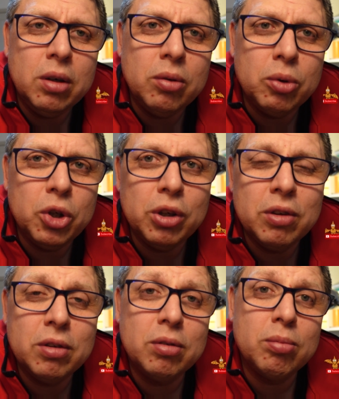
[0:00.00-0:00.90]
which
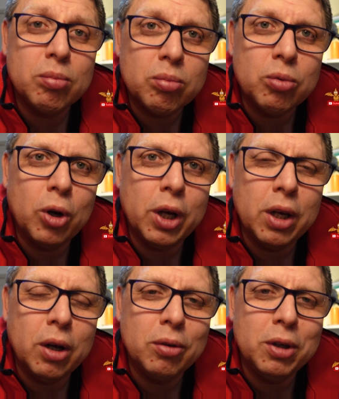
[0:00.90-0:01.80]
is right
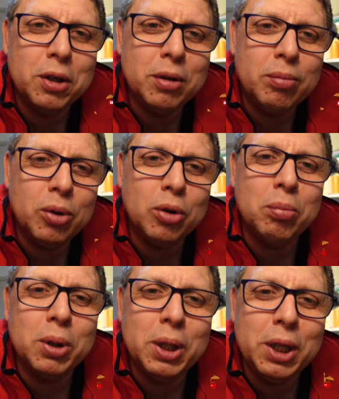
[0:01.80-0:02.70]
now the hot
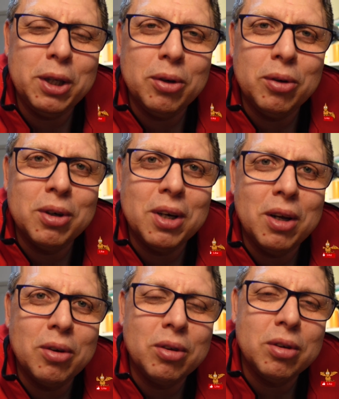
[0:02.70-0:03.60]
potato
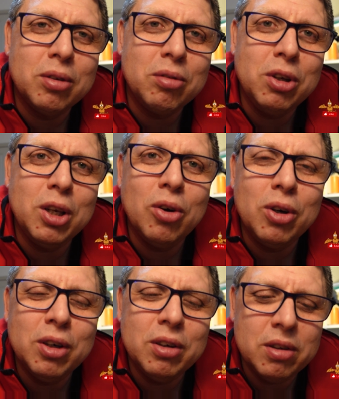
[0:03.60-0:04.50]
around
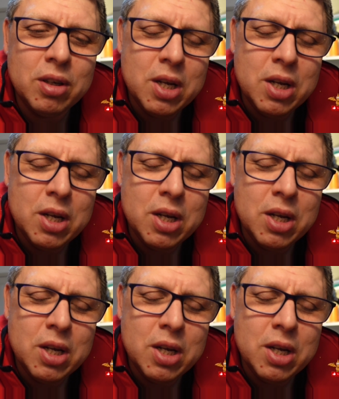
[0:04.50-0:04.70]
vloggers.